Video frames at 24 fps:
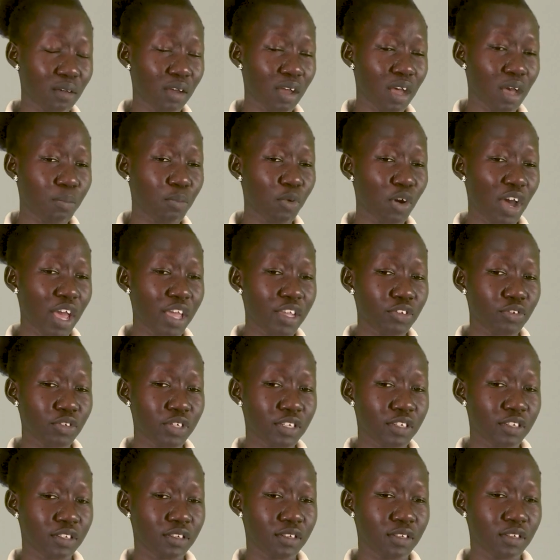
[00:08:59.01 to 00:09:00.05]

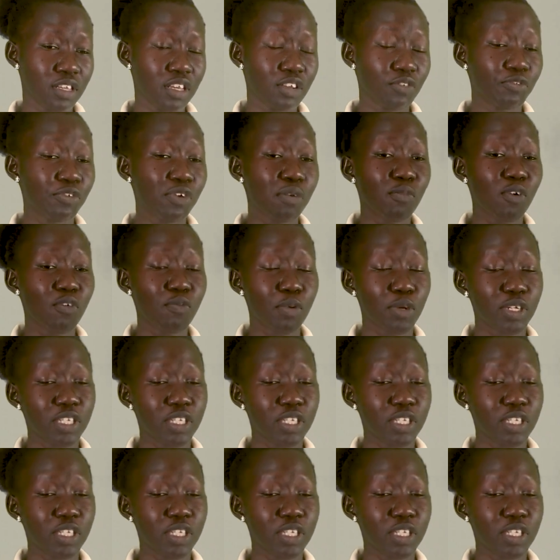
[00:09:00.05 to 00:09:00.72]
carbohydrates in form of